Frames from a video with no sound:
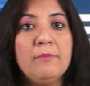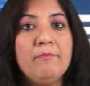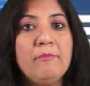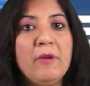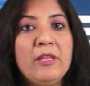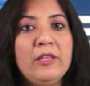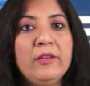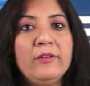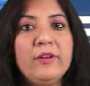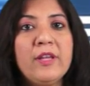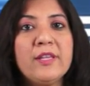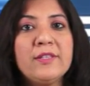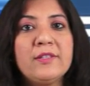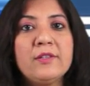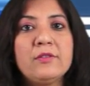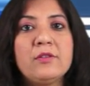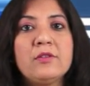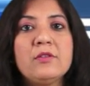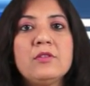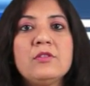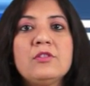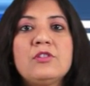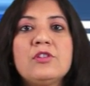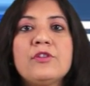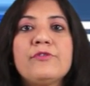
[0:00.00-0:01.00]
Many
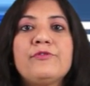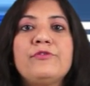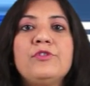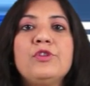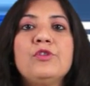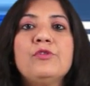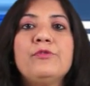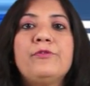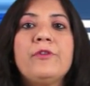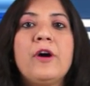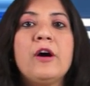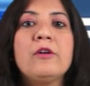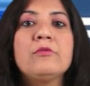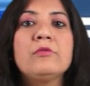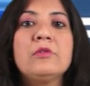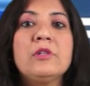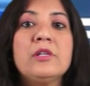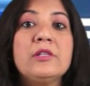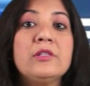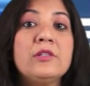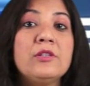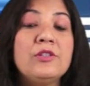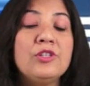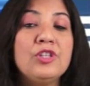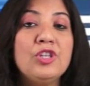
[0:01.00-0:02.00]
residents of
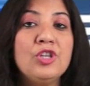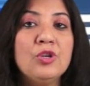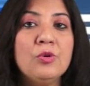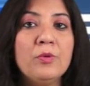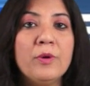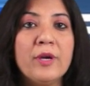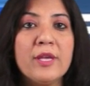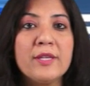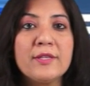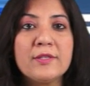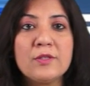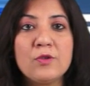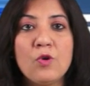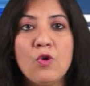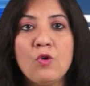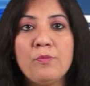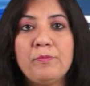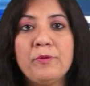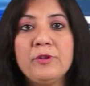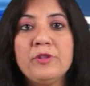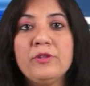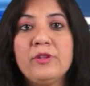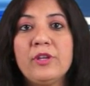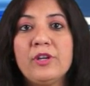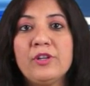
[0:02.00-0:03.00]
Newfoundland in US
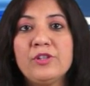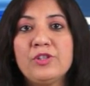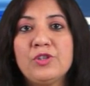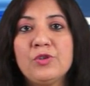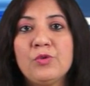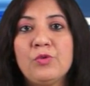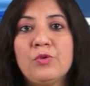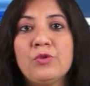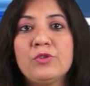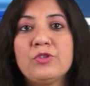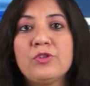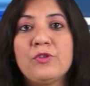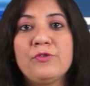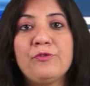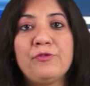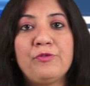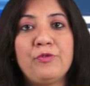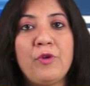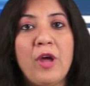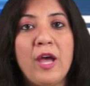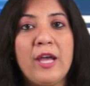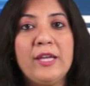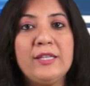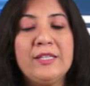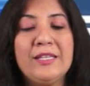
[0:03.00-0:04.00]
opened their doors on
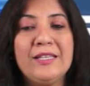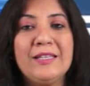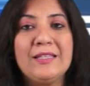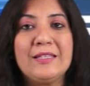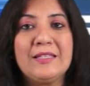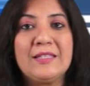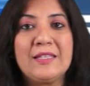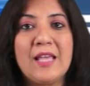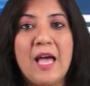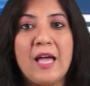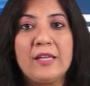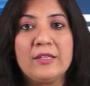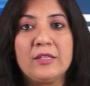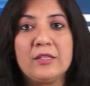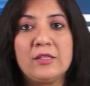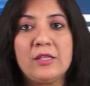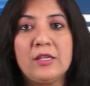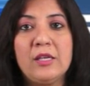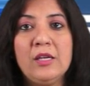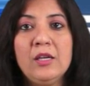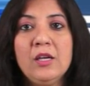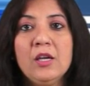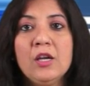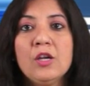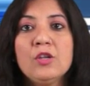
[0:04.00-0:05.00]
Friday and
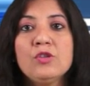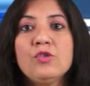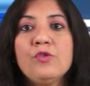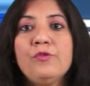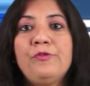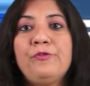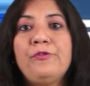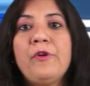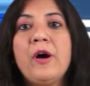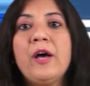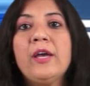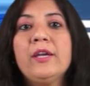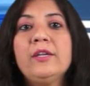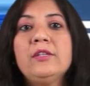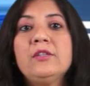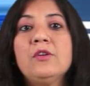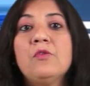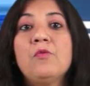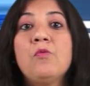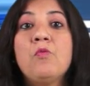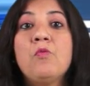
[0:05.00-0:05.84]
Saturday to find a